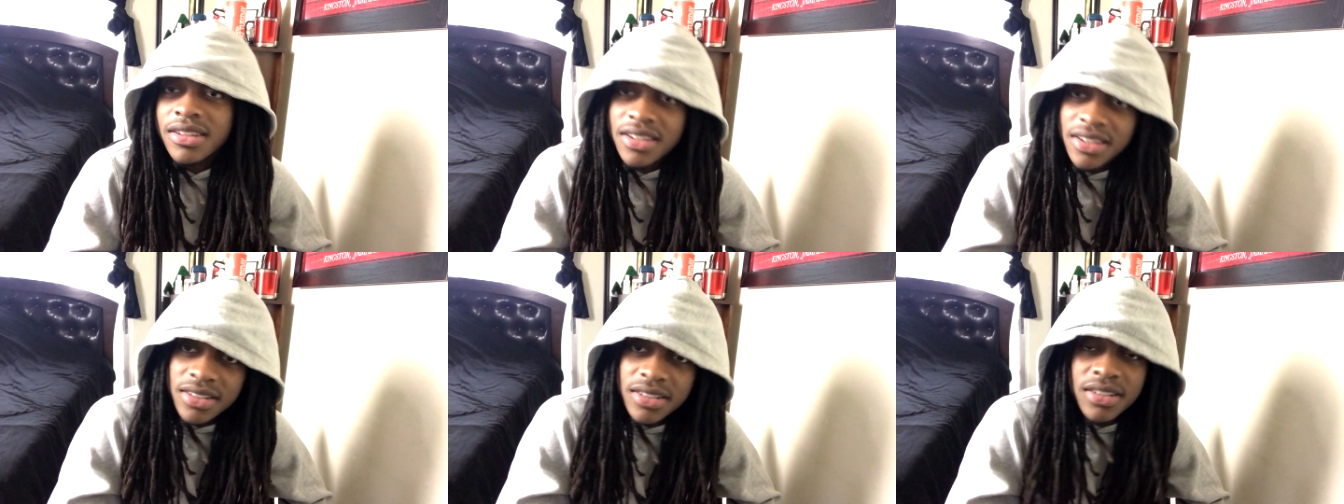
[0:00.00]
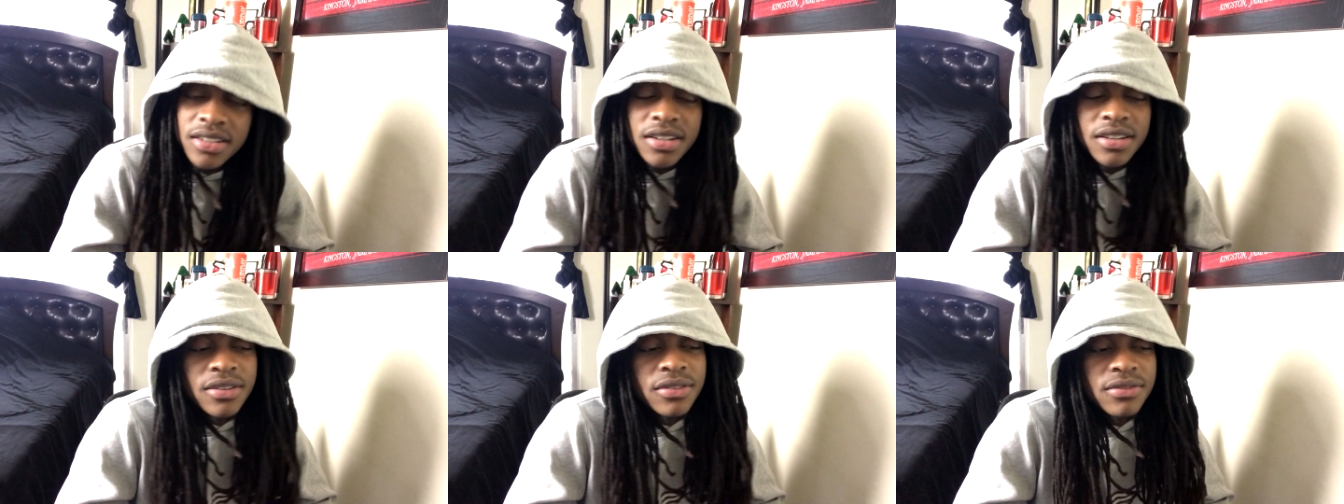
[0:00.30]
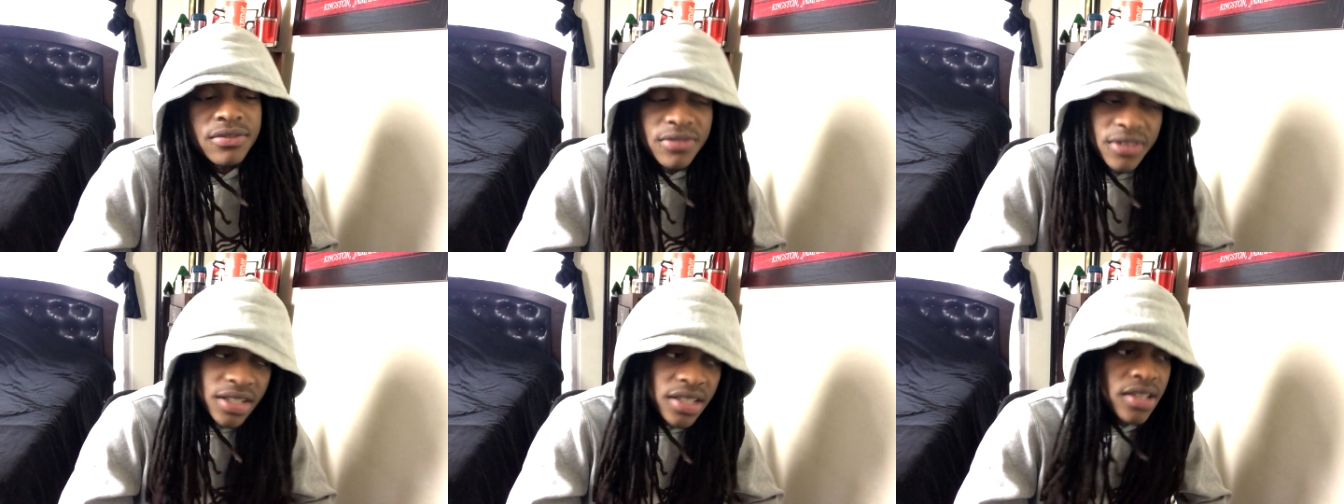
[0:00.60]
another
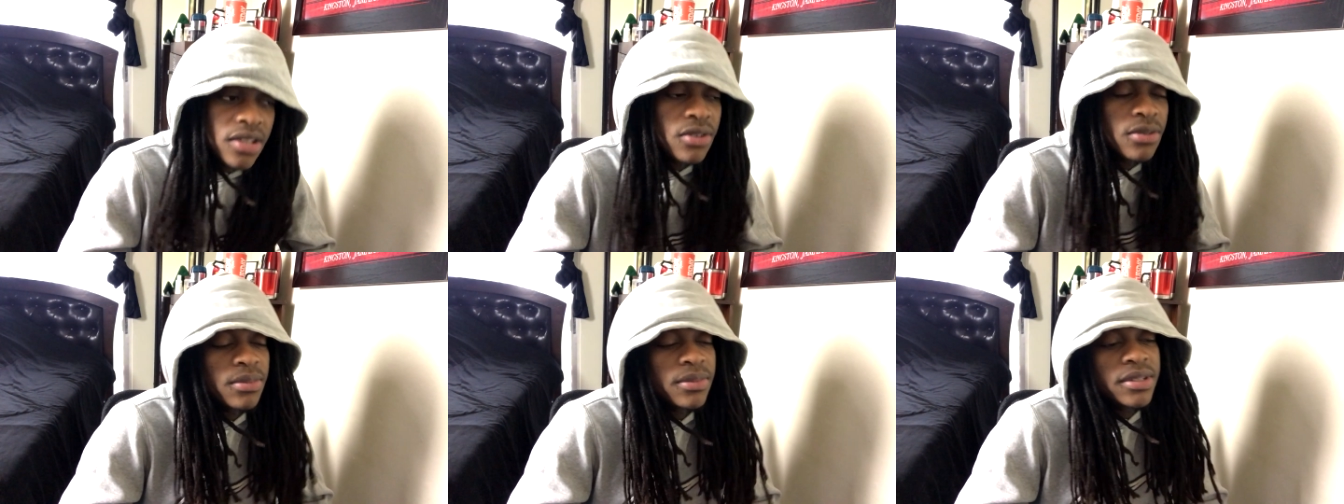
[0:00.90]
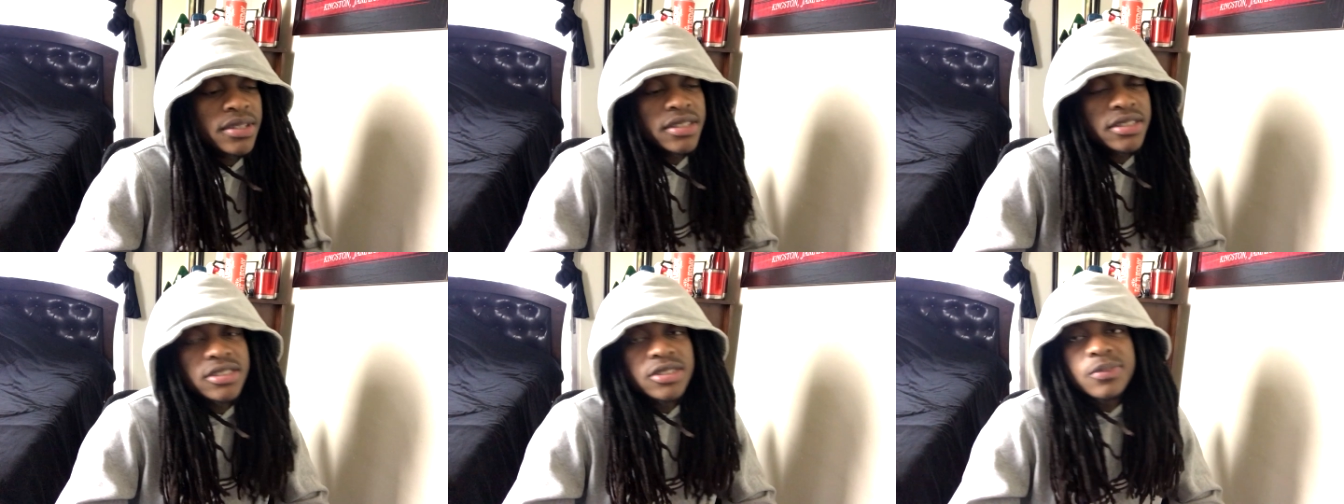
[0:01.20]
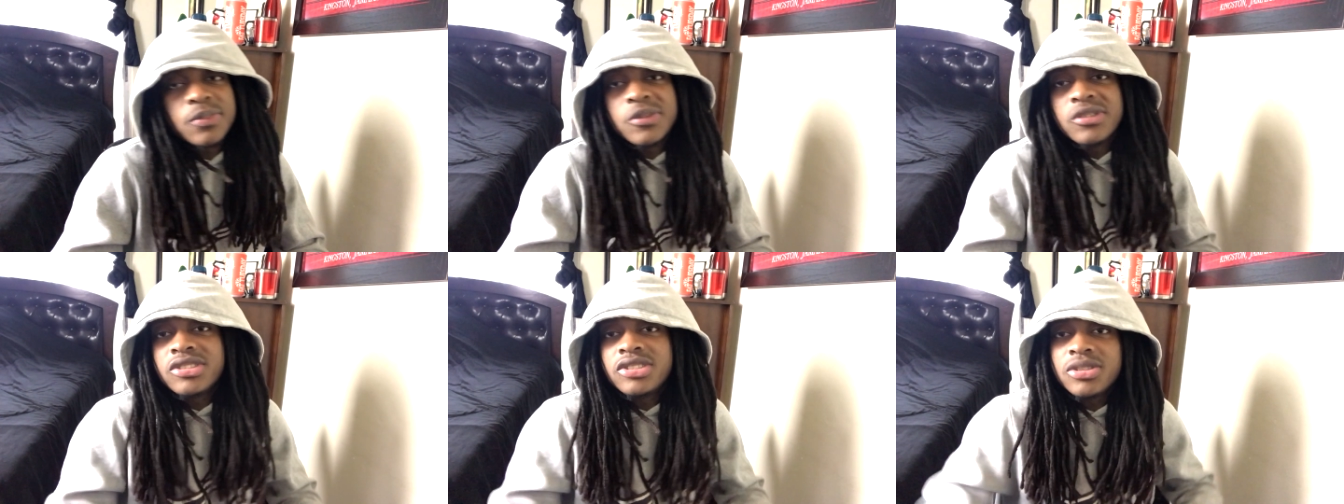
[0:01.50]
video, man. It's
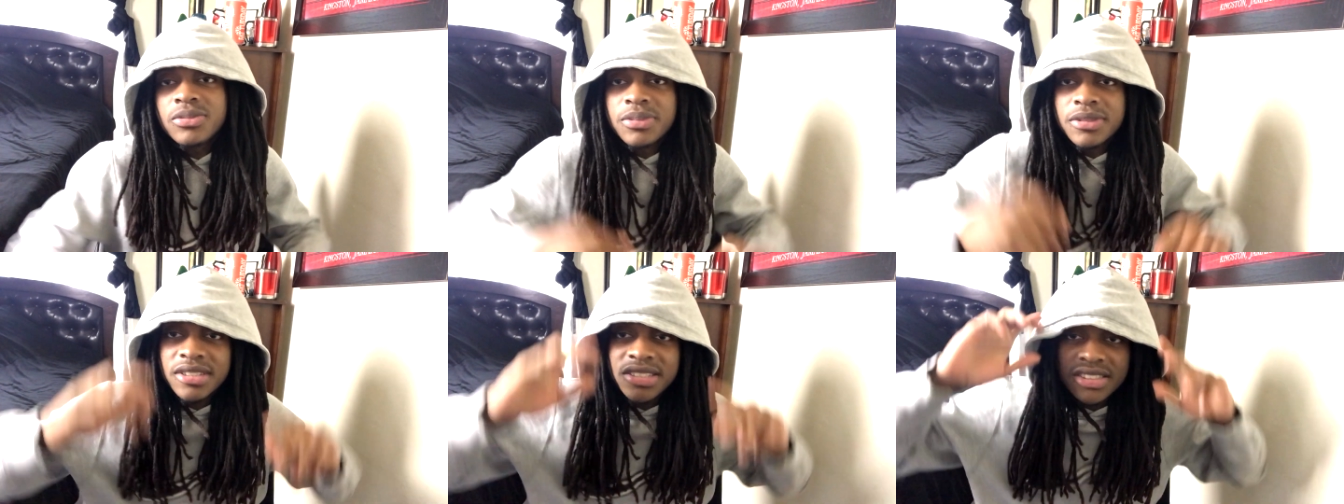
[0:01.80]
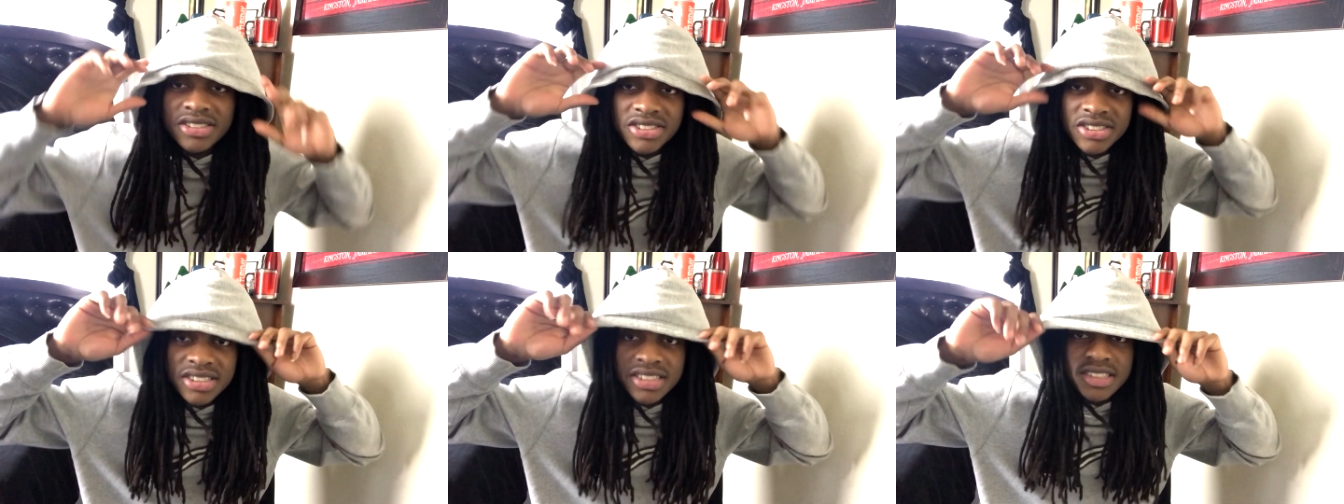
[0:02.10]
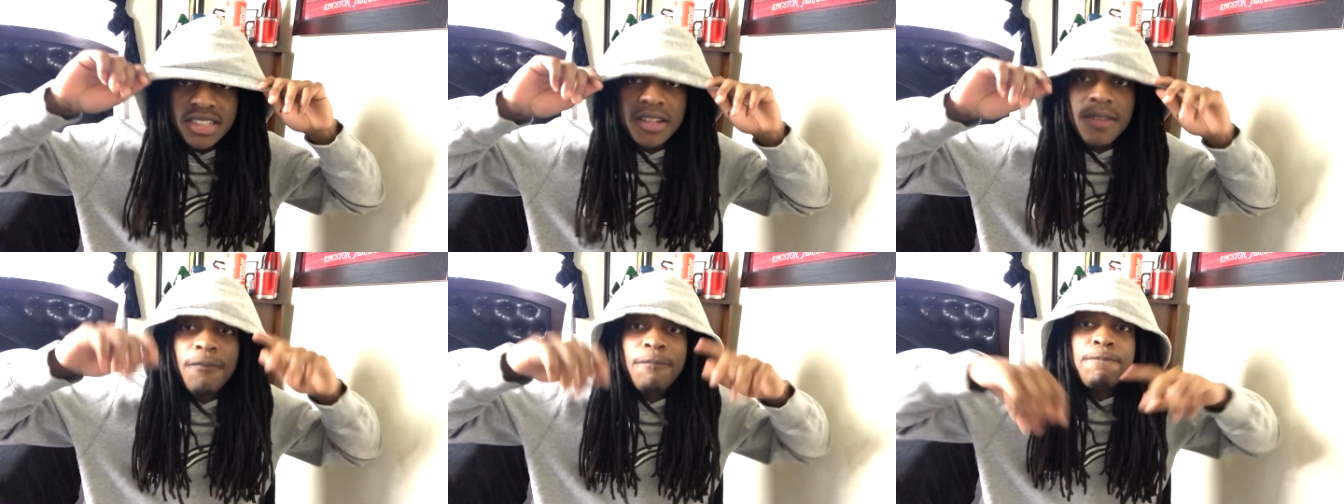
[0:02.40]
your boy Super
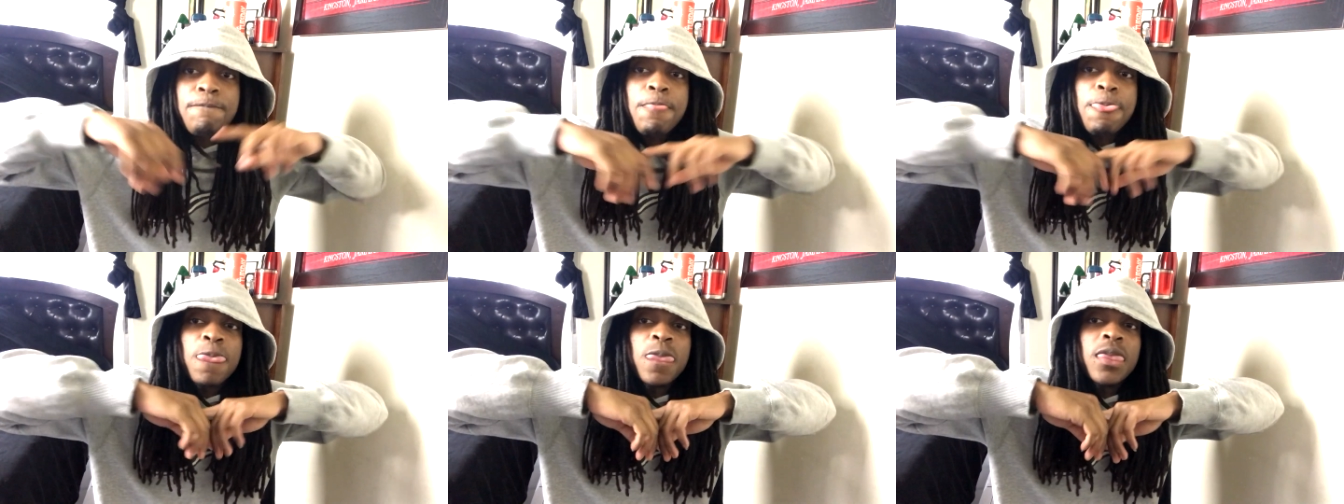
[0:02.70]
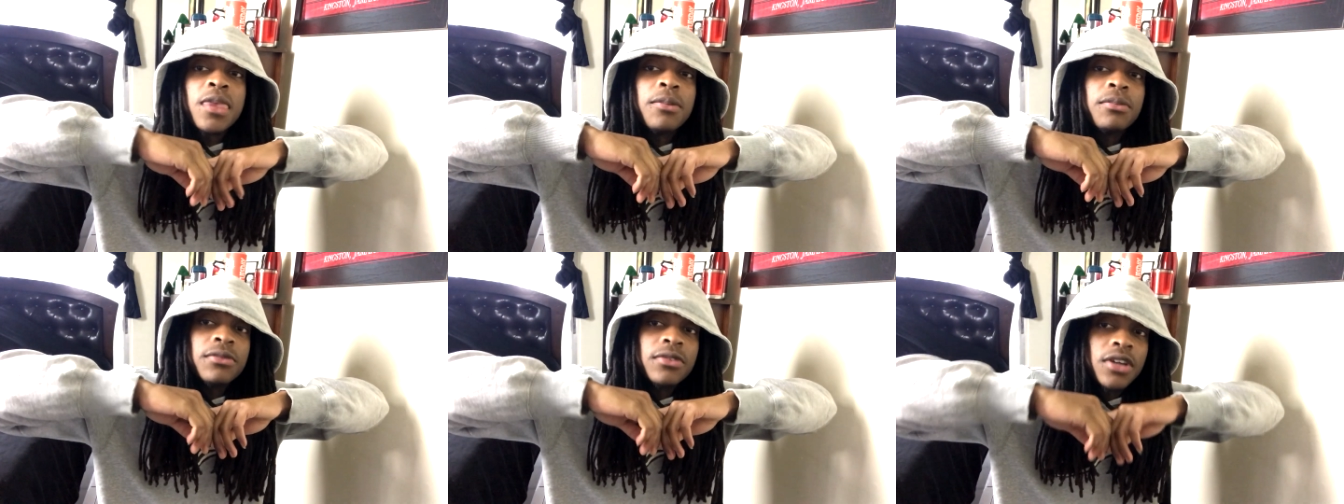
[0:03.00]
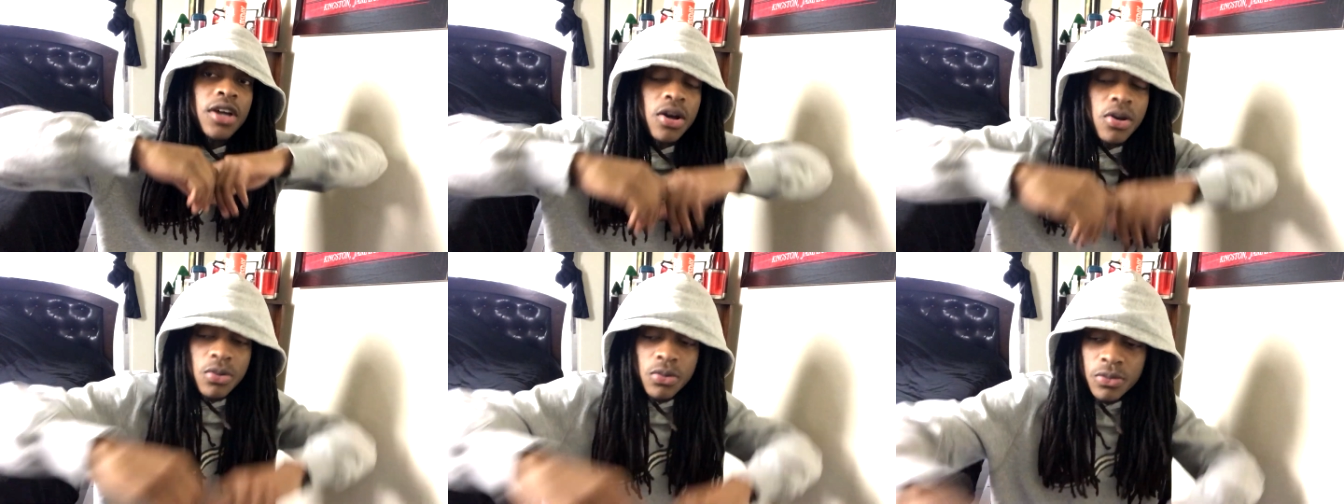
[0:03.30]
Hendrix. And I'm
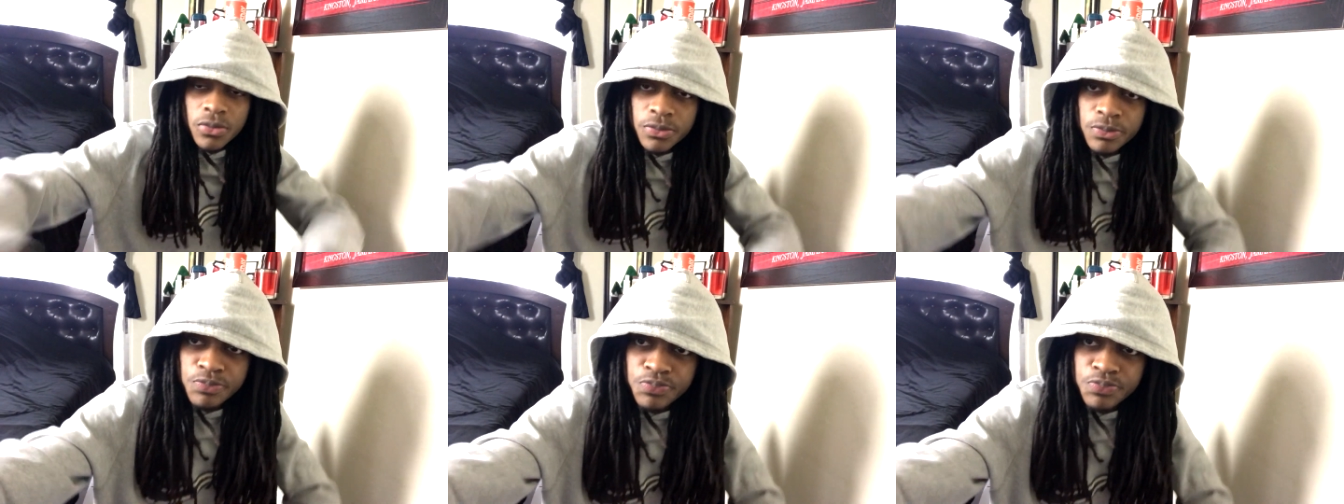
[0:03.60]
gone.